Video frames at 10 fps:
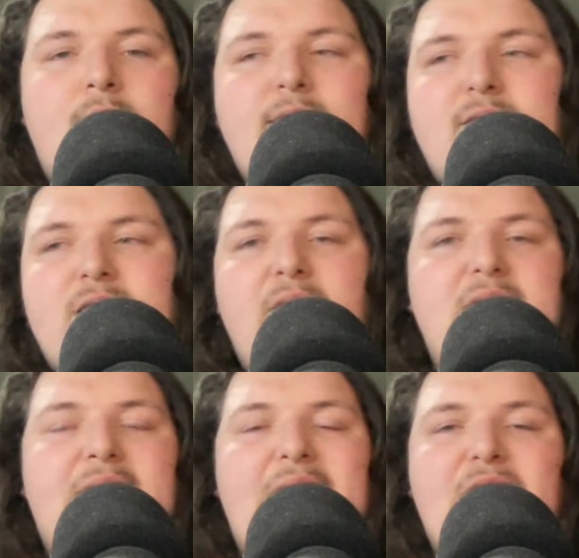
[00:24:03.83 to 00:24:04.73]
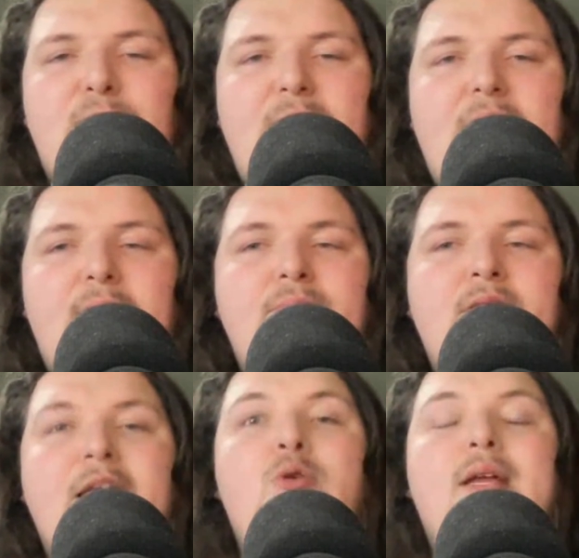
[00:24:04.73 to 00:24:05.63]
A 7th, 8th man
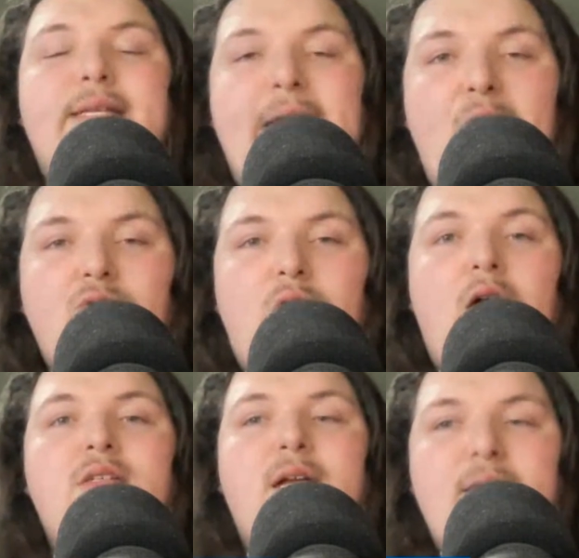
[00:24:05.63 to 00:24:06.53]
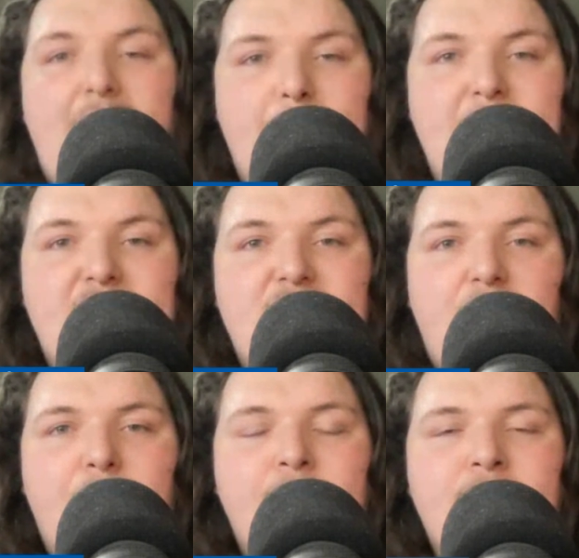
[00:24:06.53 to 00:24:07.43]
that you can count on to not mess
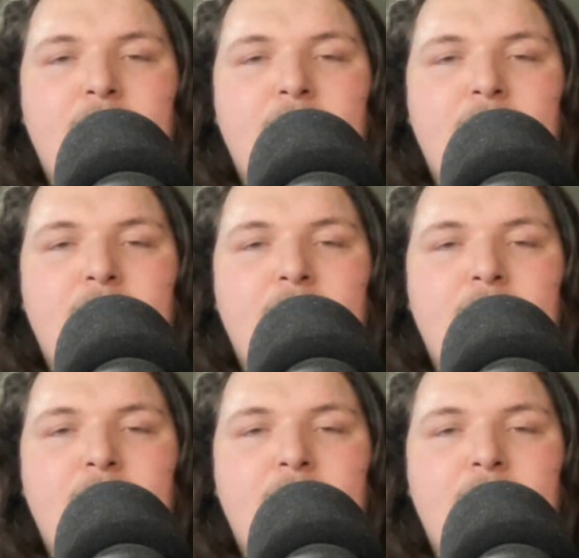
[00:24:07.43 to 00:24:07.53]
up.